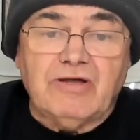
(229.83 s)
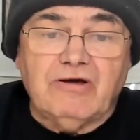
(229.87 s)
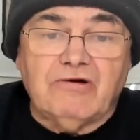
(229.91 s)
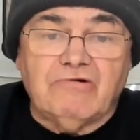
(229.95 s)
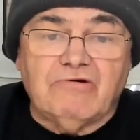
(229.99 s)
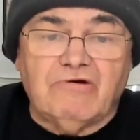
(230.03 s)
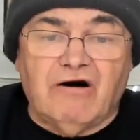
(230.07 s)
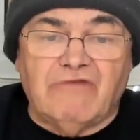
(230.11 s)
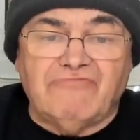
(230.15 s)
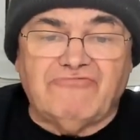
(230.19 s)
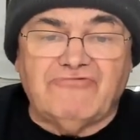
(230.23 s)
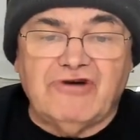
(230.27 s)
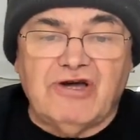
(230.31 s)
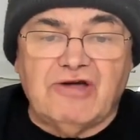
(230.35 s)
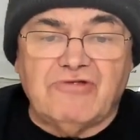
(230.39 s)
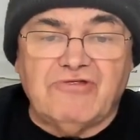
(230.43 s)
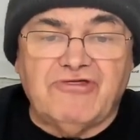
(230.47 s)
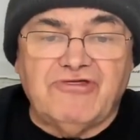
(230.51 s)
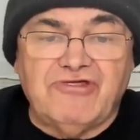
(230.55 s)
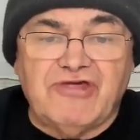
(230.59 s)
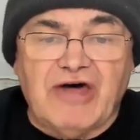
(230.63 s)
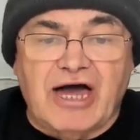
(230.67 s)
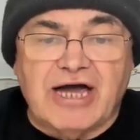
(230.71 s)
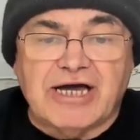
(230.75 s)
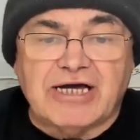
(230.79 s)
lovely and
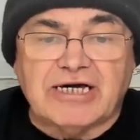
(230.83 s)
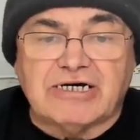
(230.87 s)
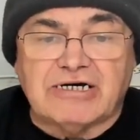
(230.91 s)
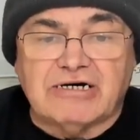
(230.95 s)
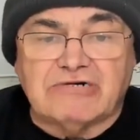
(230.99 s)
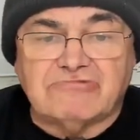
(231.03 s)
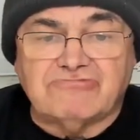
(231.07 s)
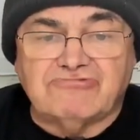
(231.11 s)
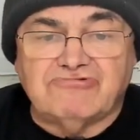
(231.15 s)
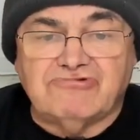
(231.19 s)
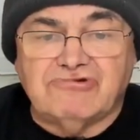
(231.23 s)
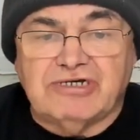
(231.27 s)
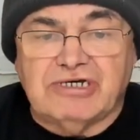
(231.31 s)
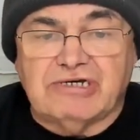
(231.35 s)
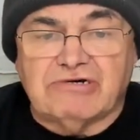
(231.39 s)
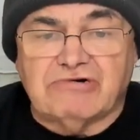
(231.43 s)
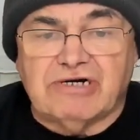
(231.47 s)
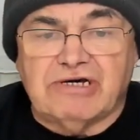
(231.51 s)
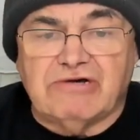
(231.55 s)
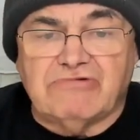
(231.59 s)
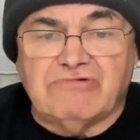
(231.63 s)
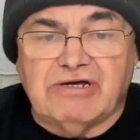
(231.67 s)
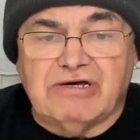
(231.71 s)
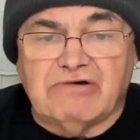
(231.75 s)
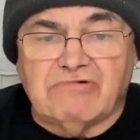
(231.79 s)
thick,
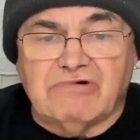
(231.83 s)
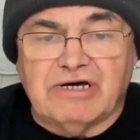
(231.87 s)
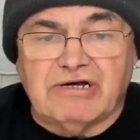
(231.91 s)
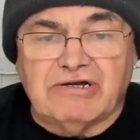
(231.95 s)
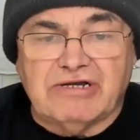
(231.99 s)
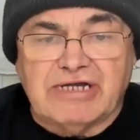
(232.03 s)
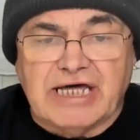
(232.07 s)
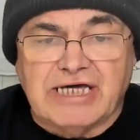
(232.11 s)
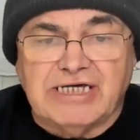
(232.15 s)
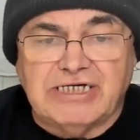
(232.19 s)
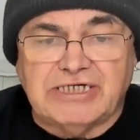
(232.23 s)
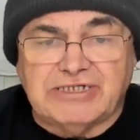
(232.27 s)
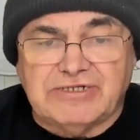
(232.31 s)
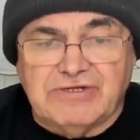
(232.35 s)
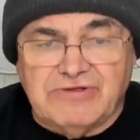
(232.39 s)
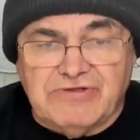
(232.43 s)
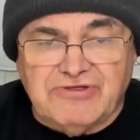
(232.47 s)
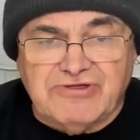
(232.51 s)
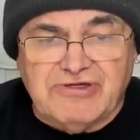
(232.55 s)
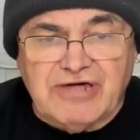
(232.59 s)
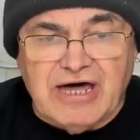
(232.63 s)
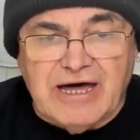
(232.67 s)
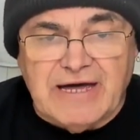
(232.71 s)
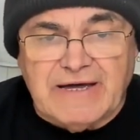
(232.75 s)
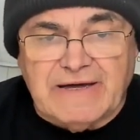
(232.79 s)
really, really nice and
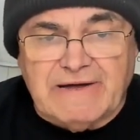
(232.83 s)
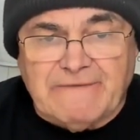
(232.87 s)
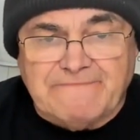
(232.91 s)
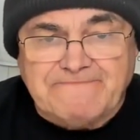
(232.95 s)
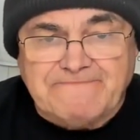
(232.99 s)
thick.